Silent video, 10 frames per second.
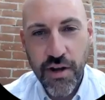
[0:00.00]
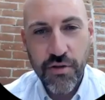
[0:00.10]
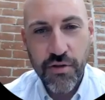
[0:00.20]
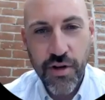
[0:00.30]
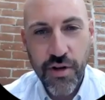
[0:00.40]

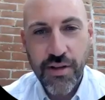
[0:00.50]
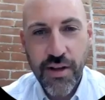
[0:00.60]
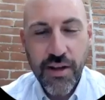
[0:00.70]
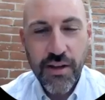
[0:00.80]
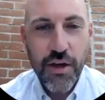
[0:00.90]
interest.
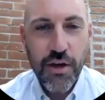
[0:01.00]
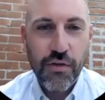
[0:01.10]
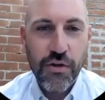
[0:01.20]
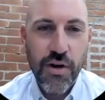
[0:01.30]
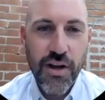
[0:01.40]
Thank you
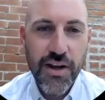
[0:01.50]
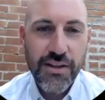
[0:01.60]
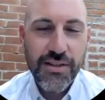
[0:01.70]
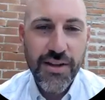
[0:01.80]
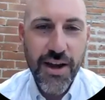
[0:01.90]
for joining
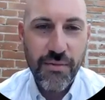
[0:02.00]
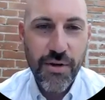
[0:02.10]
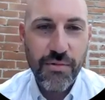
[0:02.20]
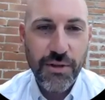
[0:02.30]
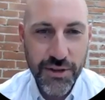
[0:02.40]
us, and
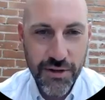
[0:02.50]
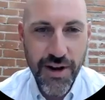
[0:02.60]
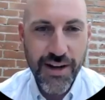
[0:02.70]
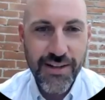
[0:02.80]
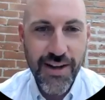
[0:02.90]
we will see
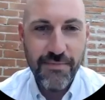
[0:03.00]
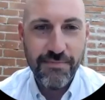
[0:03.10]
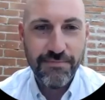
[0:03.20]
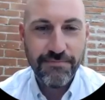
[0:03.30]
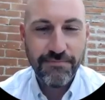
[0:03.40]
you next time.